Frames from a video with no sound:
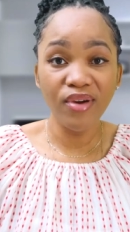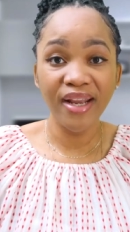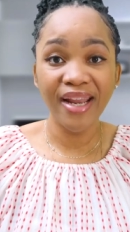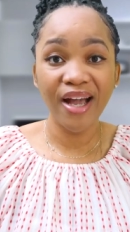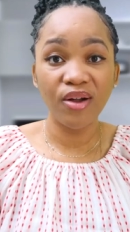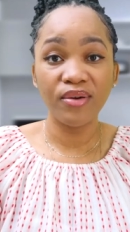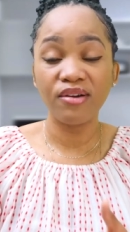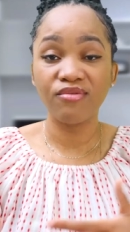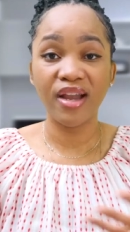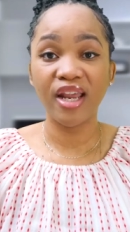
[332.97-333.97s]
right now,
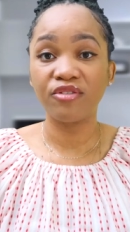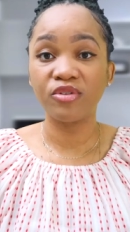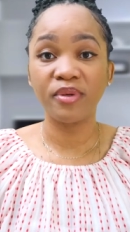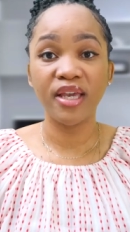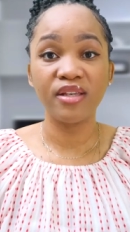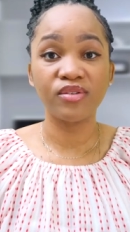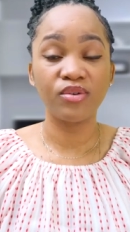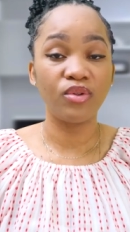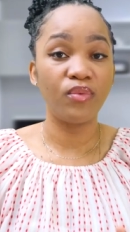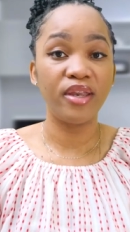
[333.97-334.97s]
right after PA
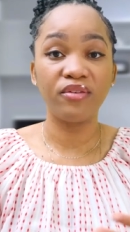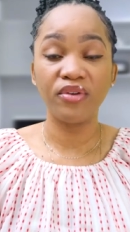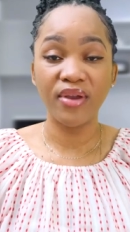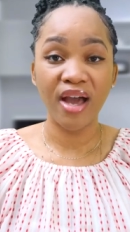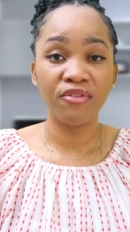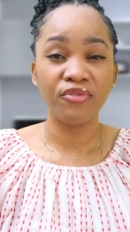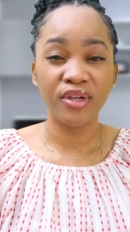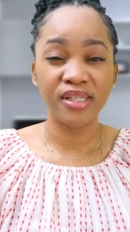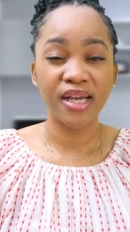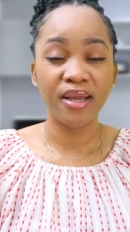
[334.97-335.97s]
school, whenever you have
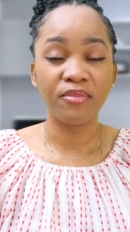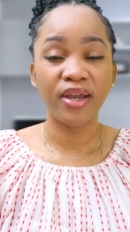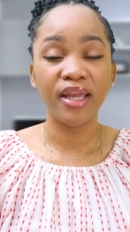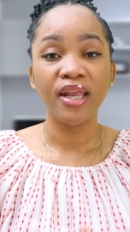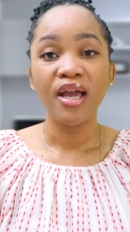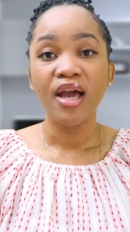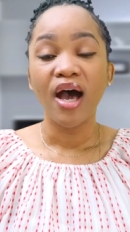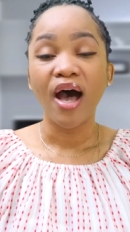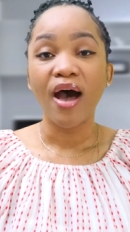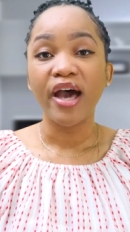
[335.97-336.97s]
free time, right?
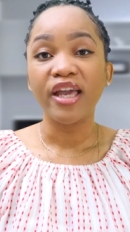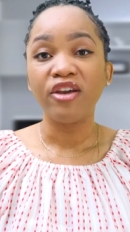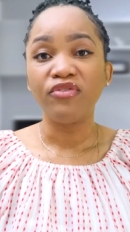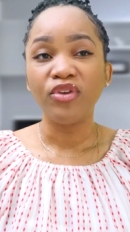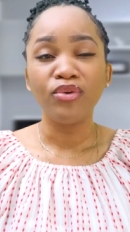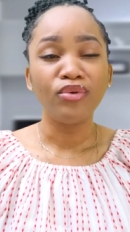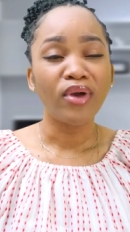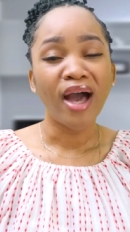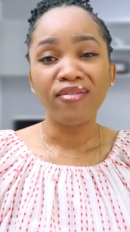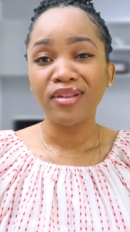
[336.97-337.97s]
Uh, if you
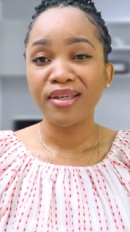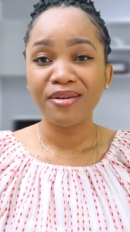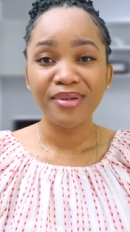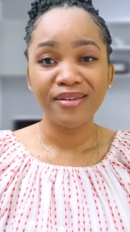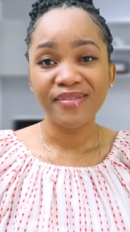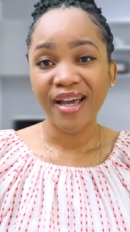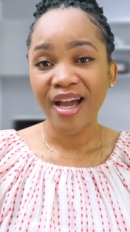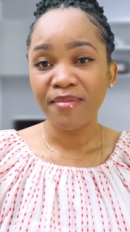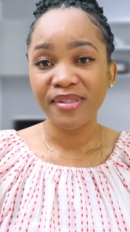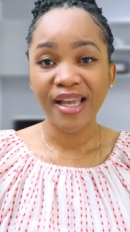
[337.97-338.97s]
have a little bit of
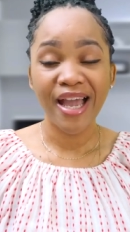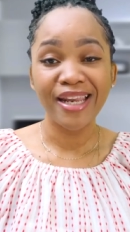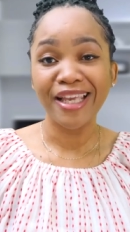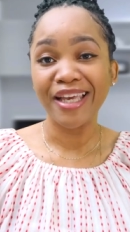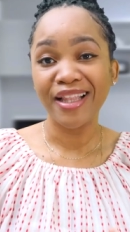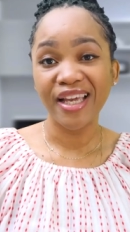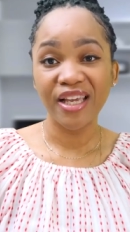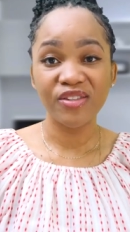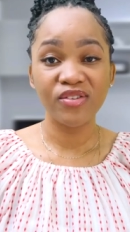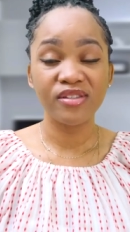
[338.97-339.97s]
time to kind of kill, I
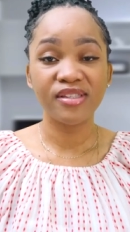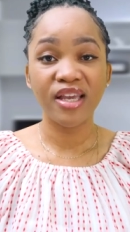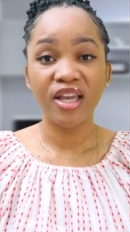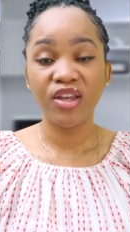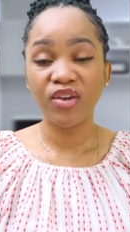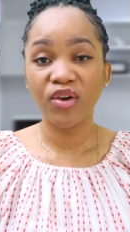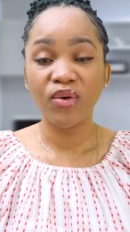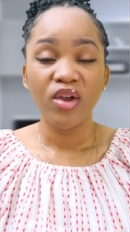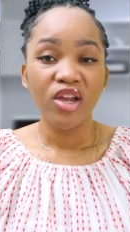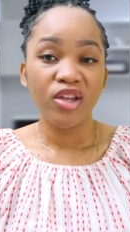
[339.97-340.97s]
guess you can say, you
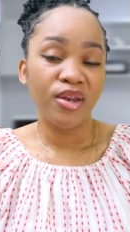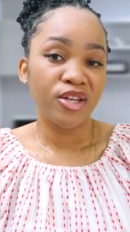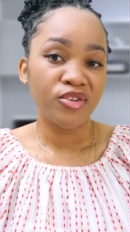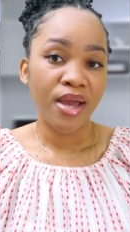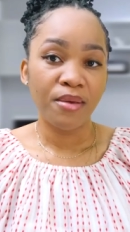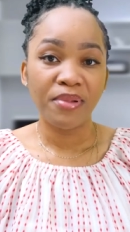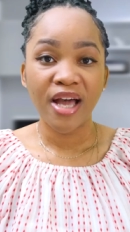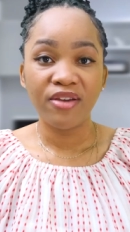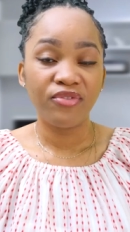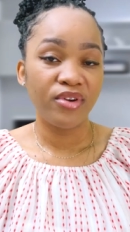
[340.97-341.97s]
know, you're not trying to
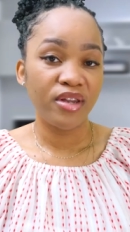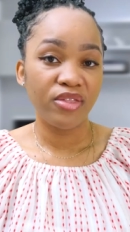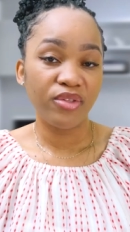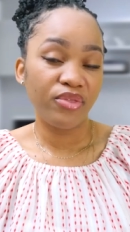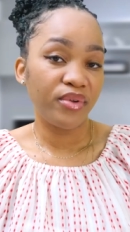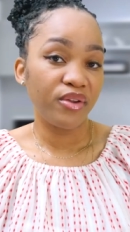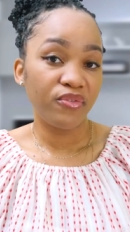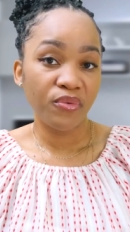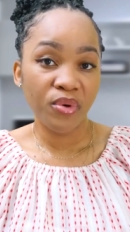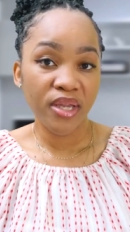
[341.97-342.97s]
apply for another three or
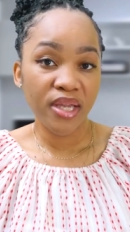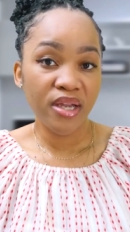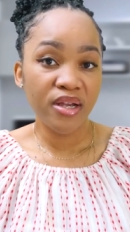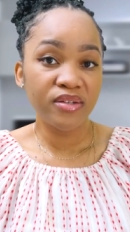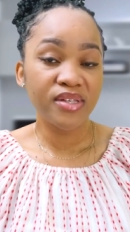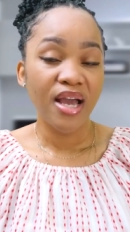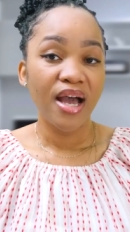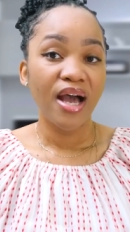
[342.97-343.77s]
four years.